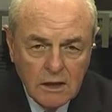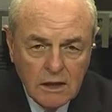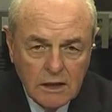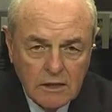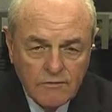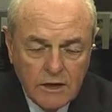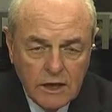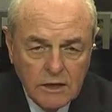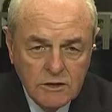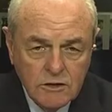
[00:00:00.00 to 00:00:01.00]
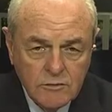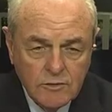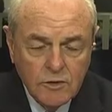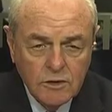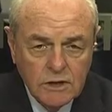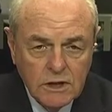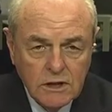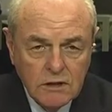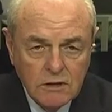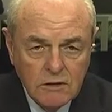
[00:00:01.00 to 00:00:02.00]
that financial
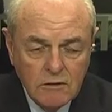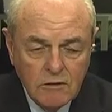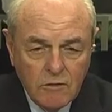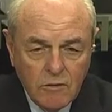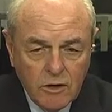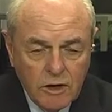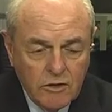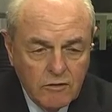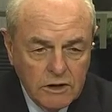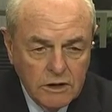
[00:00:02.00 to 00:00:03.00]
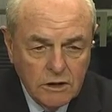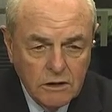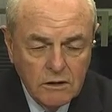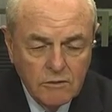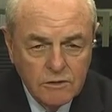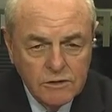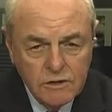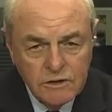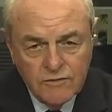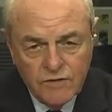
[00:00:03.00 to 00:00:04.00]
reporting, although critical, was
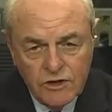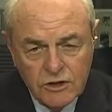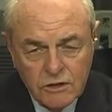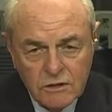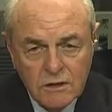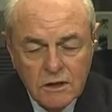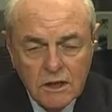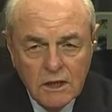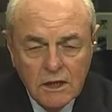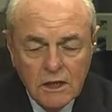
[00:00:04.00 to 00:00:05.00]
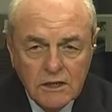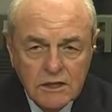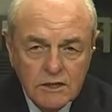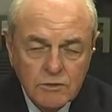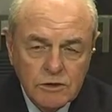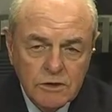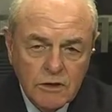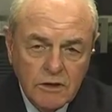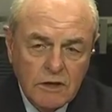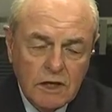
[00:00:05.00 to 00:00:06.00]
not sufficient. It just was
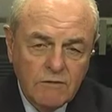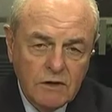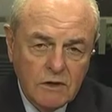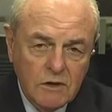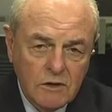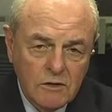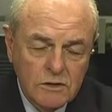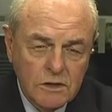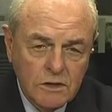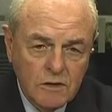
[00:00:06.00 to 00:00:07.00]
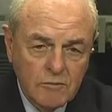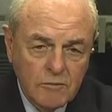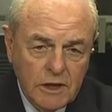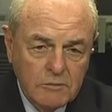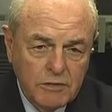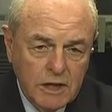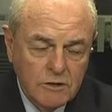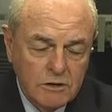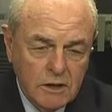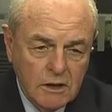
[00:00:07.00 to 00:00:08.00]
not giving the user the complete
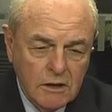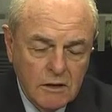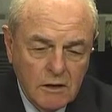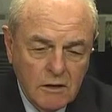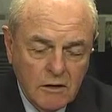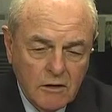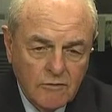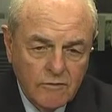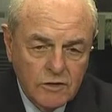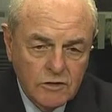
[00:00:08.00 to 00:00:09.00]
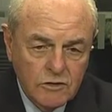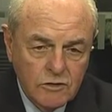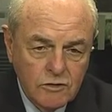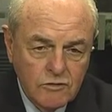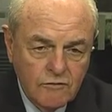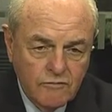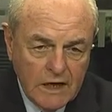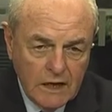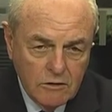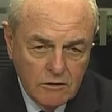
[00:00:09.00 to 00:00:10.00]
picture of the true
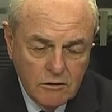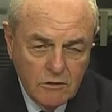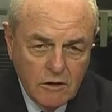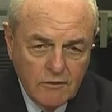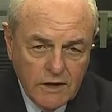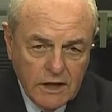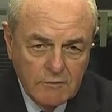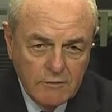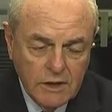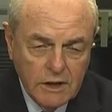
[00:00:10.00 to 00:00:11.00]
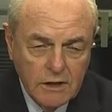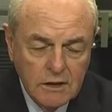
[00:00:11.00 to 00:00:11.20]
value of a company,